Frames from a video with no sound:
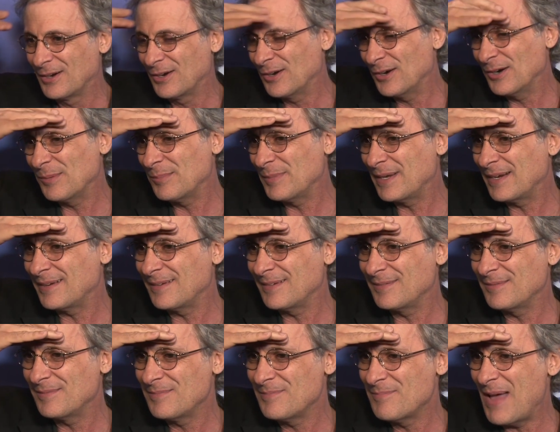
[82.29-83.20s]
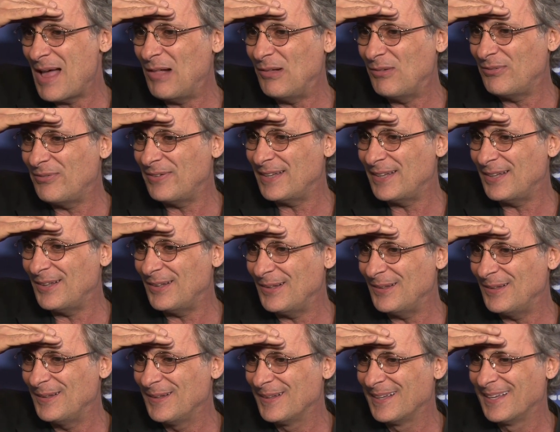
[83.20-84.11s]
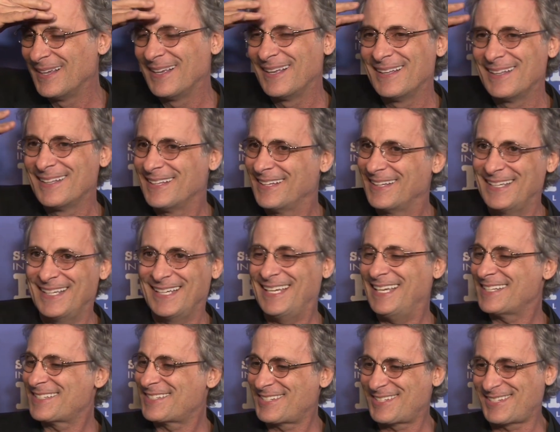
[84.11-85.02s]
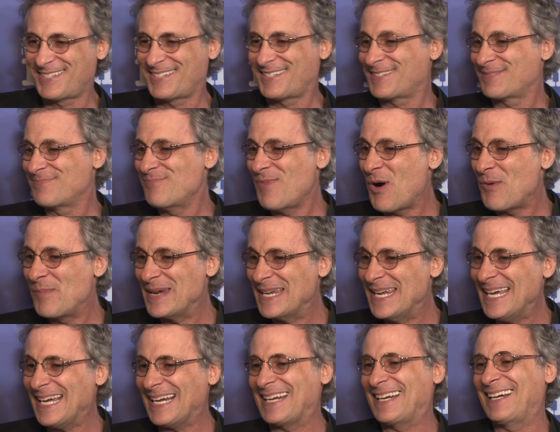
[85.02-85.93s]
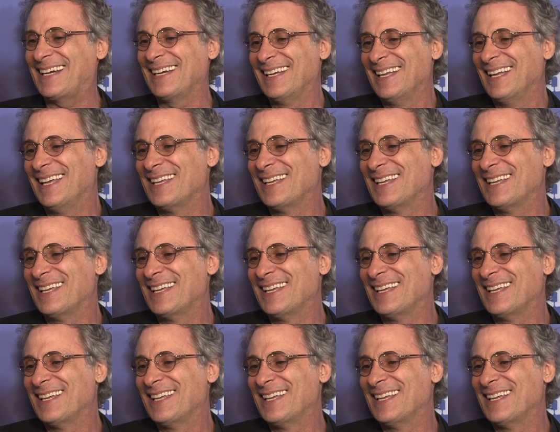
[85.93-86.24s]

Herman Melville, it's Moby Dick.